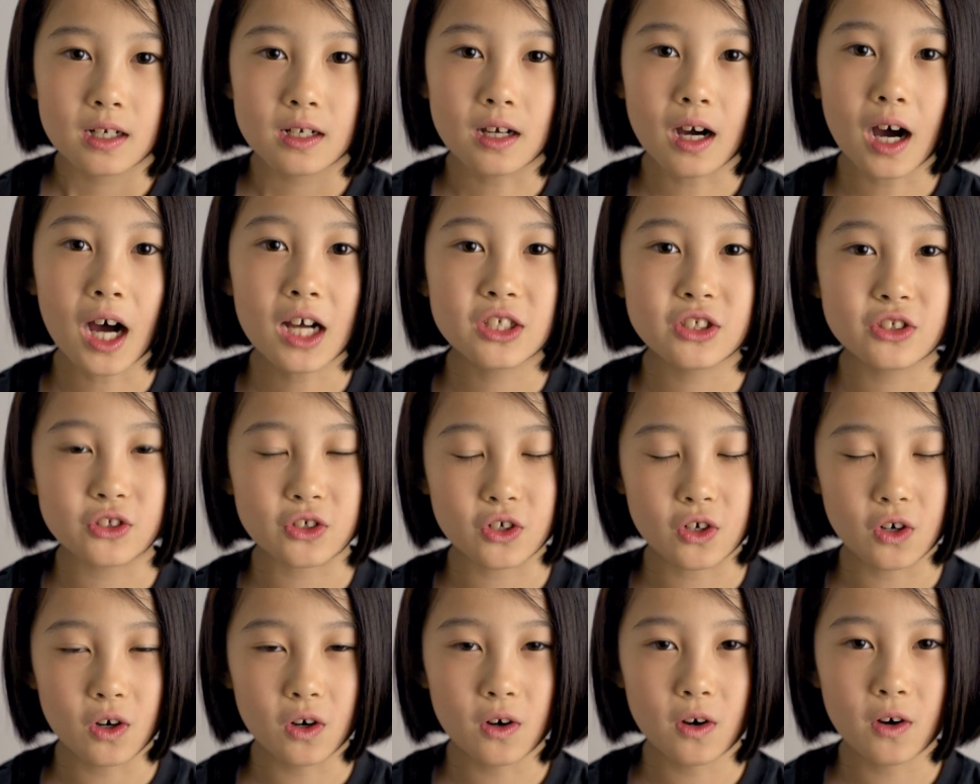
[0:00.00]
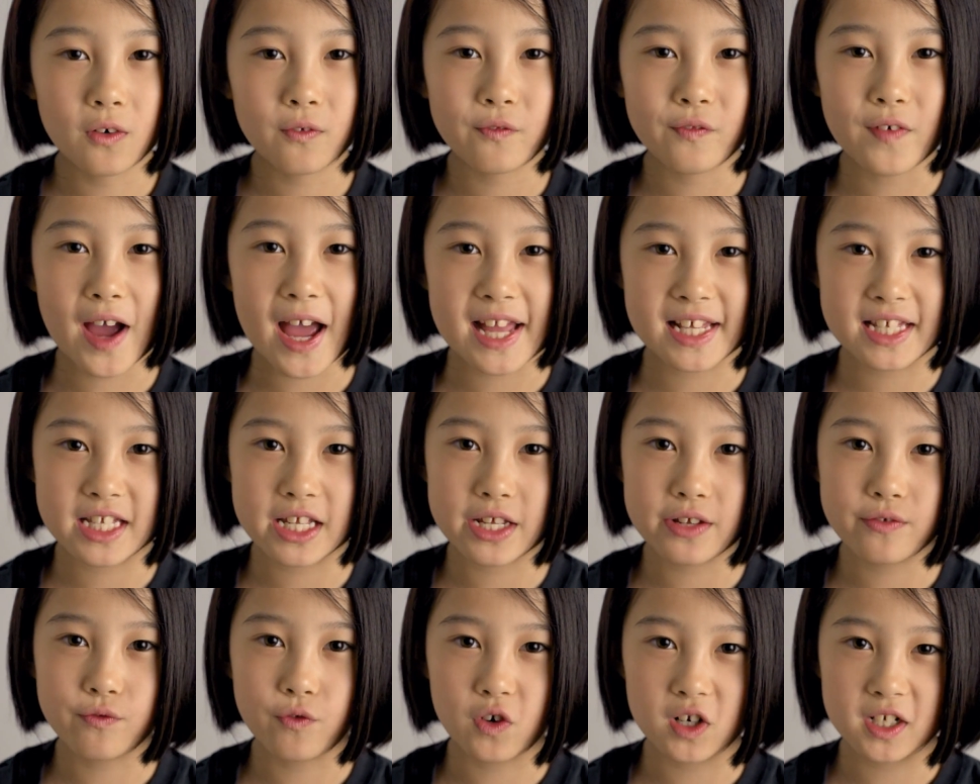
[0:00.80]
Kazuko
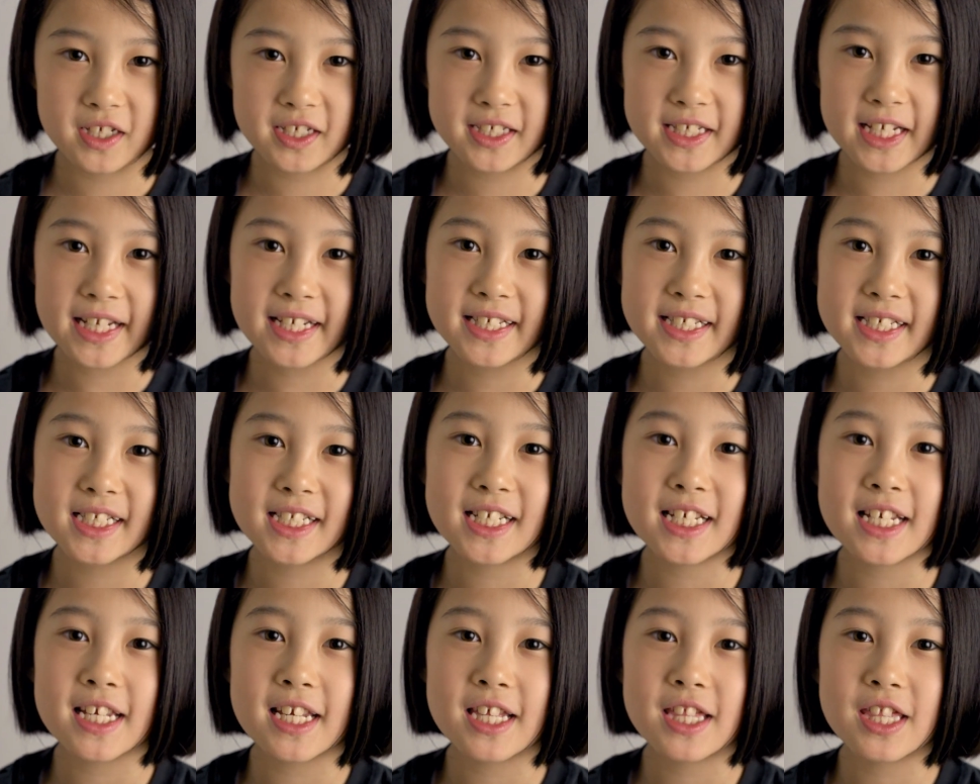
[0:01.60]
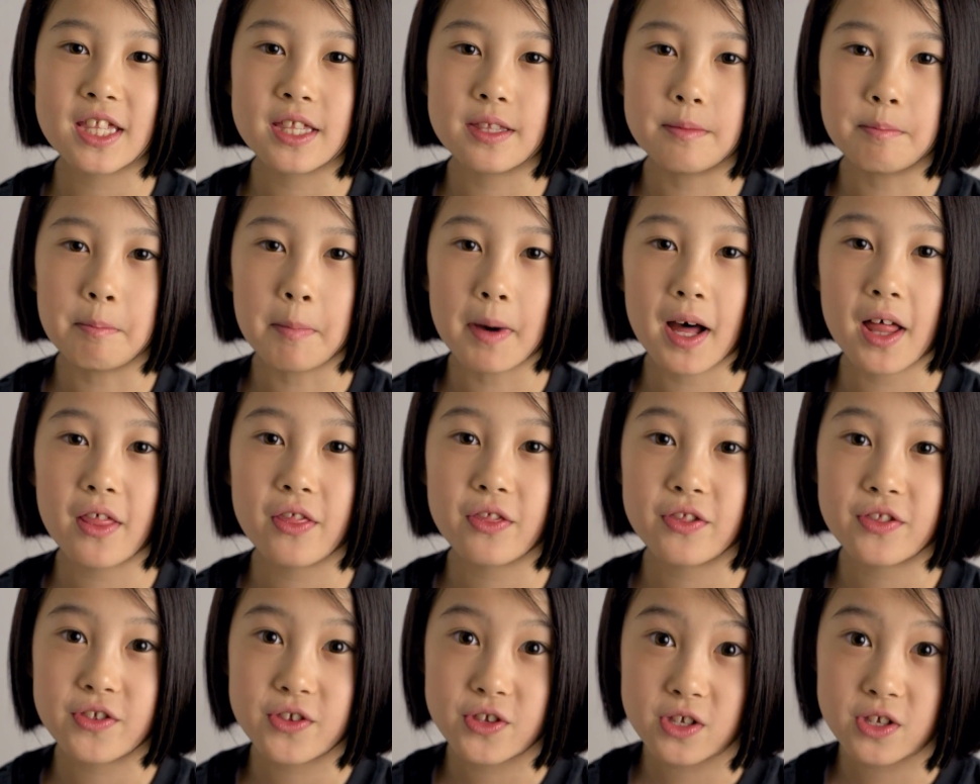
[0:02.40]
fasted for 16 months.